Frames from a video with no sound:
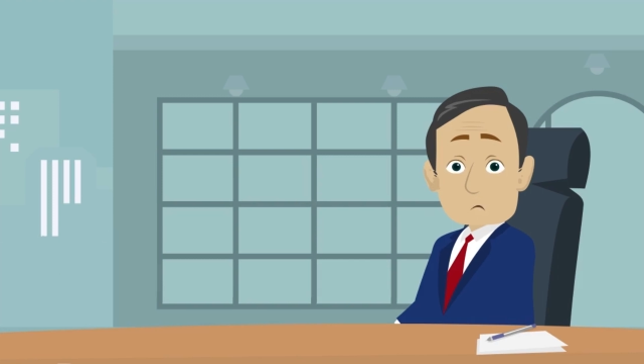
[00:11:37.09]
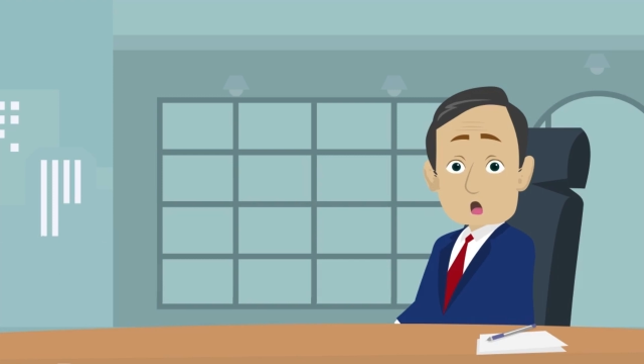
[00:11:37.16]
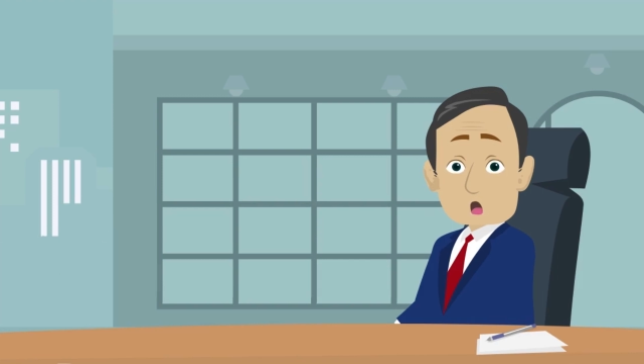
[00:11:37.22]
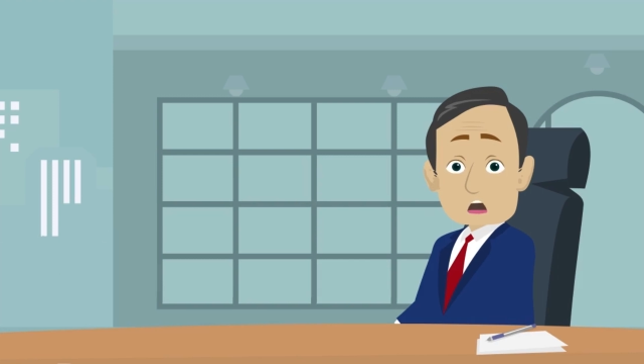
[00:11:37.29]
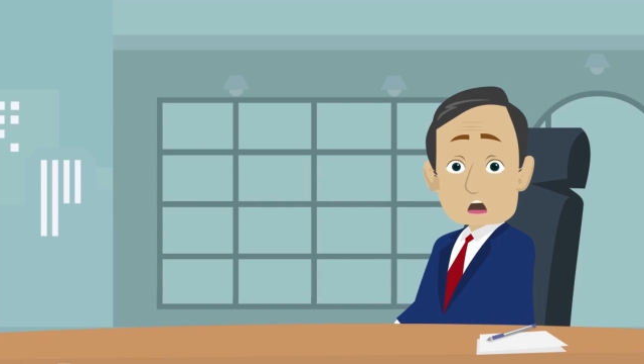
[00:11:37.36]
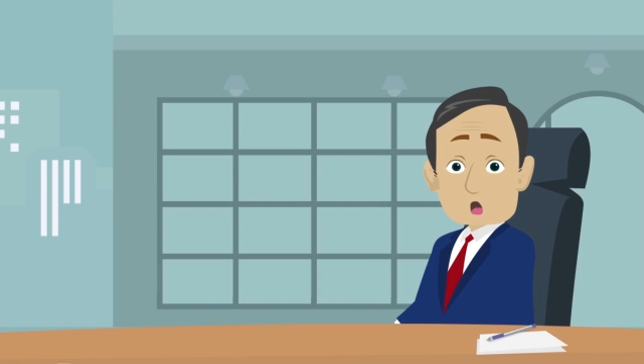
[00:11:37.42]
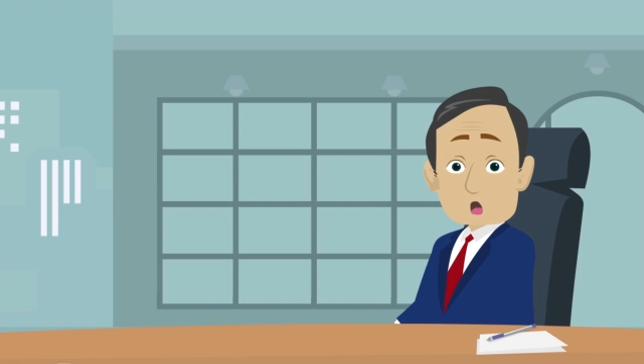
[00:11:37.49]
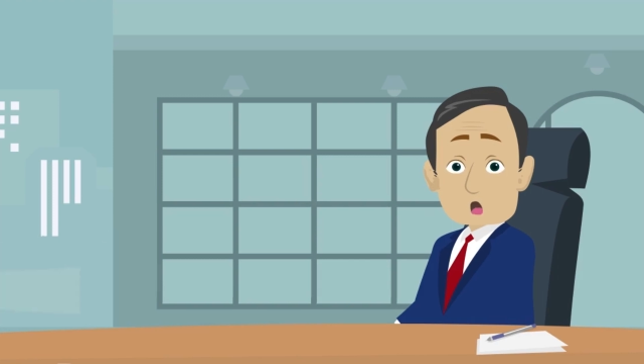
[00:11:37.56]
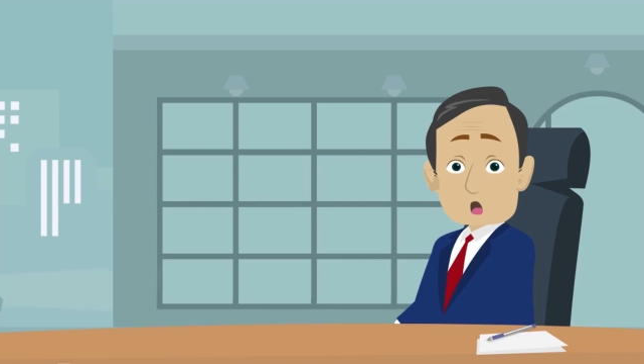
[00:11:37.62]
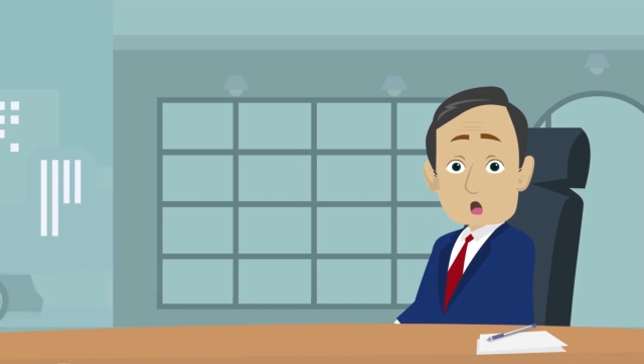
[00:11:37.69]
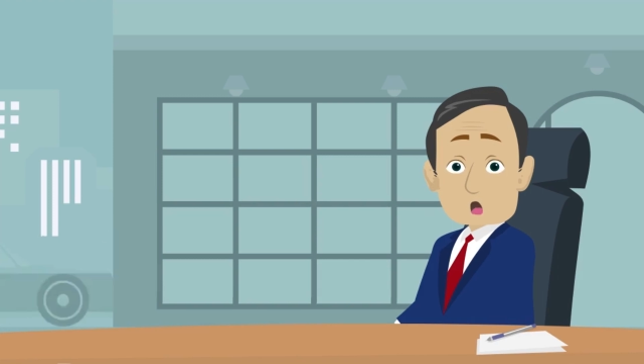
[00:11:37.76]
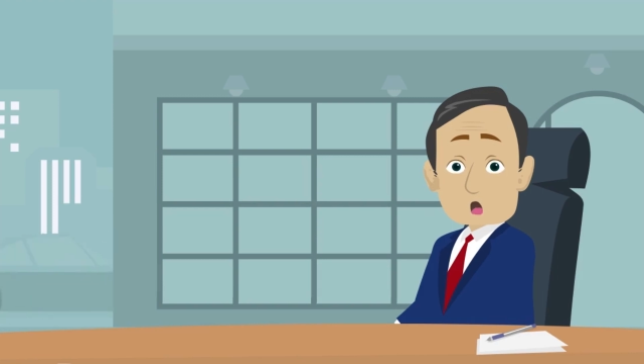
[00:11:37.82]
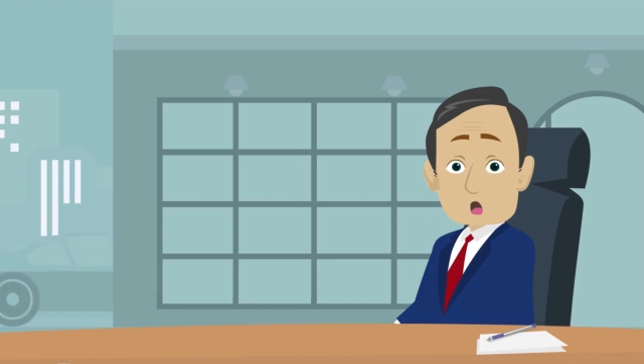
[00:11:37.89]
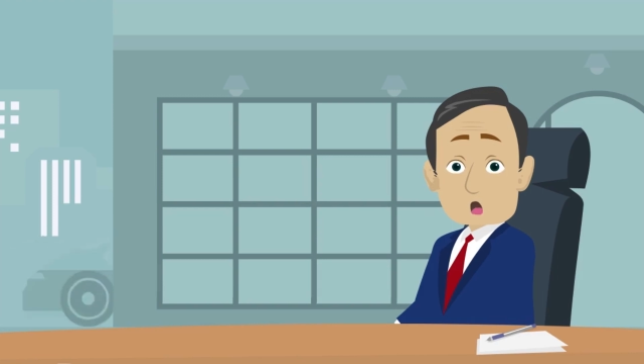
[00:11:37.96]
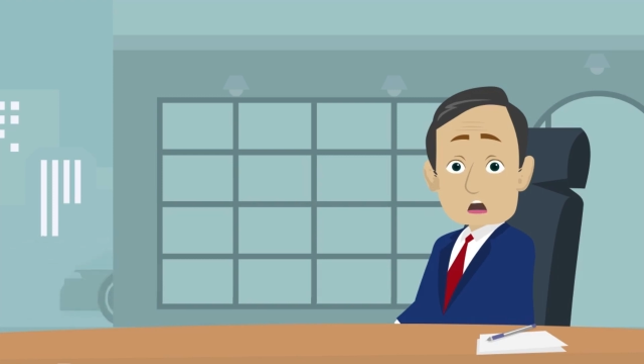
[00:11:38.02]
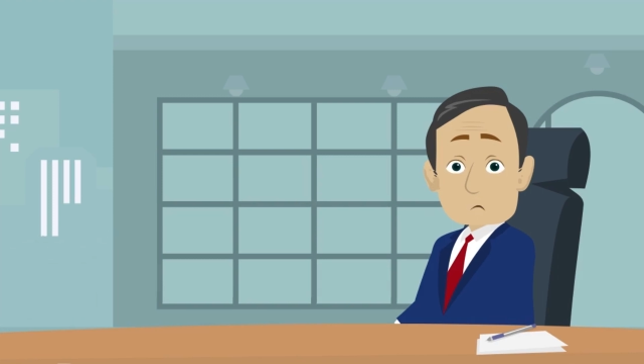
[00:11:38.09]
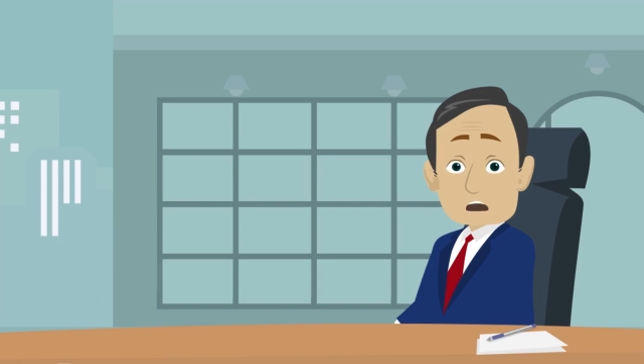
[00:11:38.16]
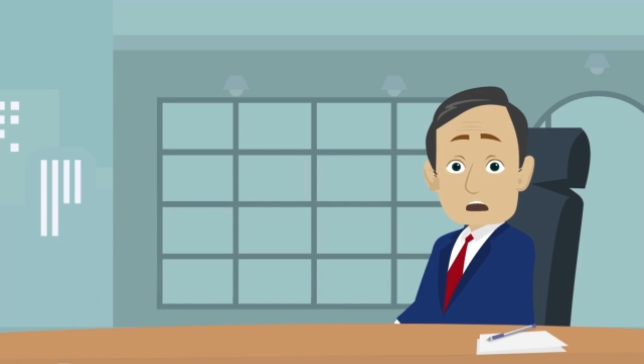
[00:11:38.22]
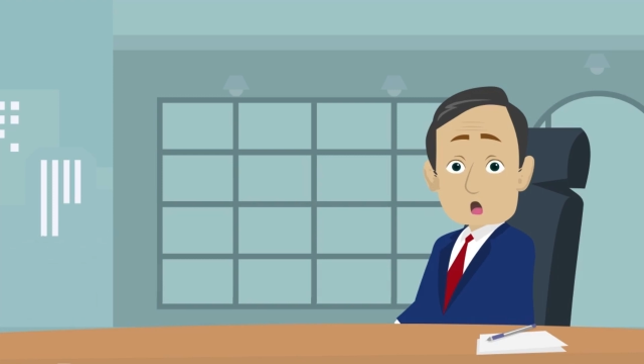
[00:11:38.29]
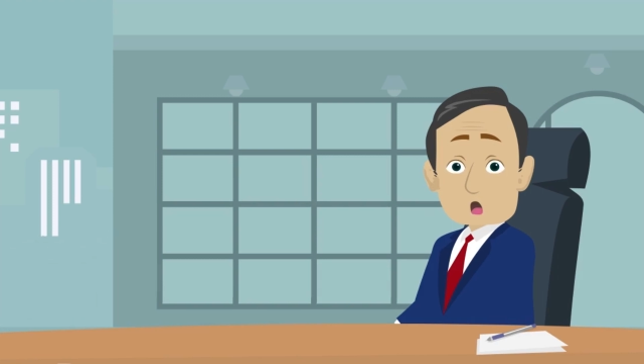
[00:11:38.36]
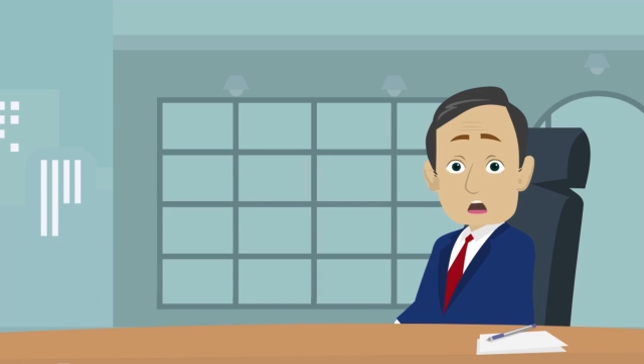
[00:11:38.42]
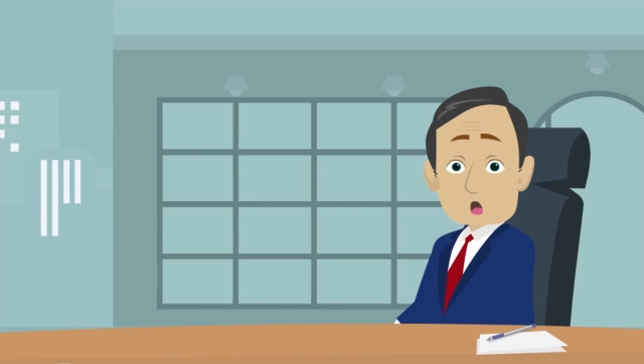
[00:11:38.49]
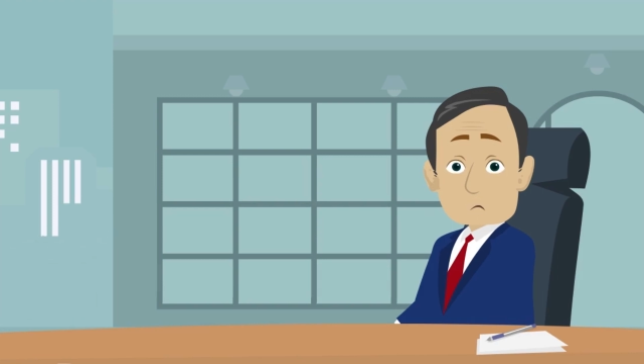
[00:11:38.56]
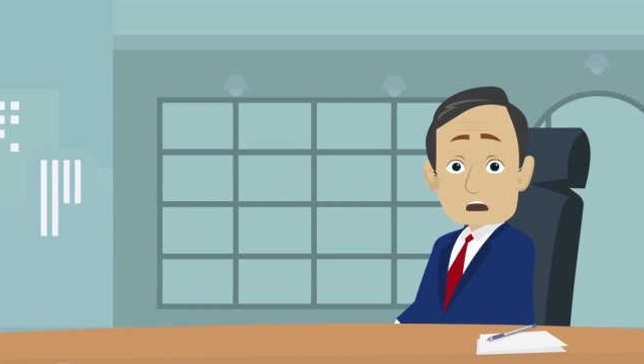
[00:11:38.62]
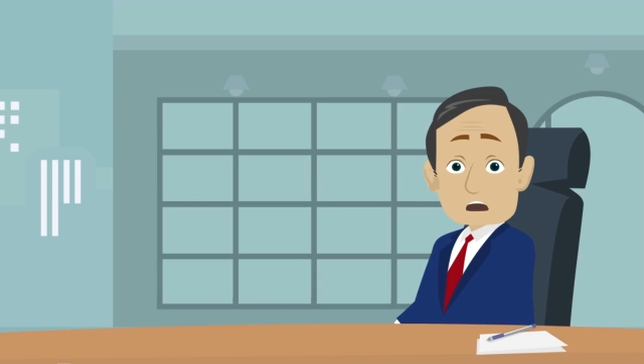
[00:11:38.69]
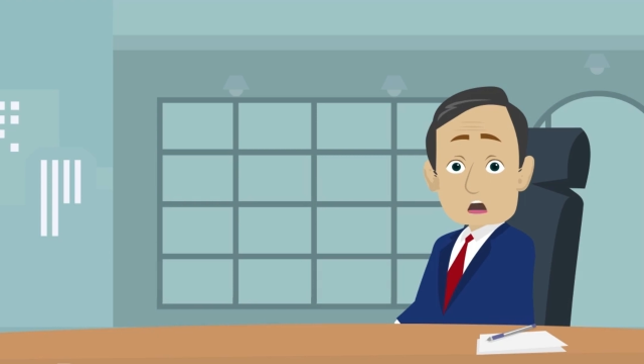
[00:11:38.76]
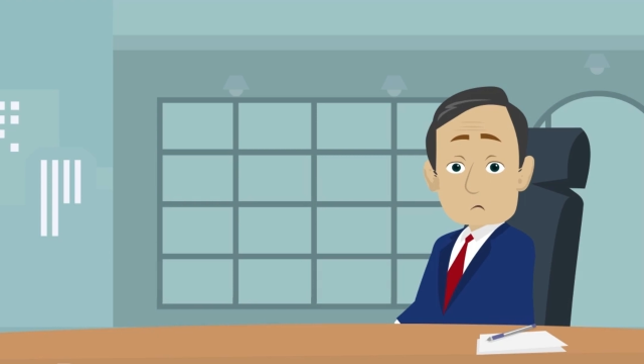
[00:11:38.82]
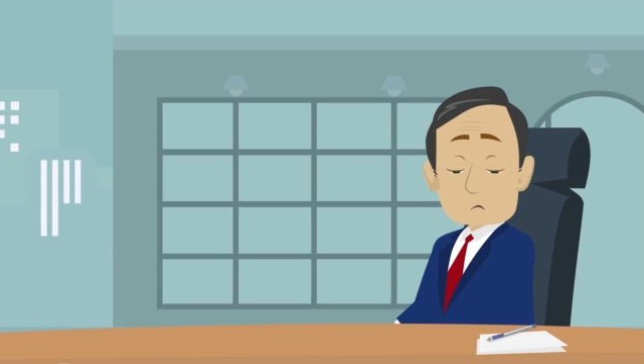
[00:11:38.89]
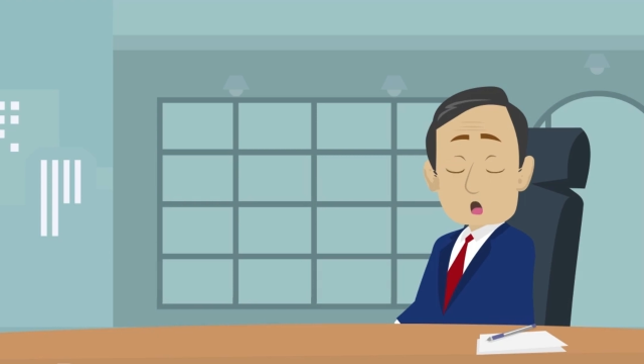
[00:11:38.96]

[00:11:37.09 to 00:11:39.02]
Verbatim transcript: number we've sent to Ukraine? Do we know?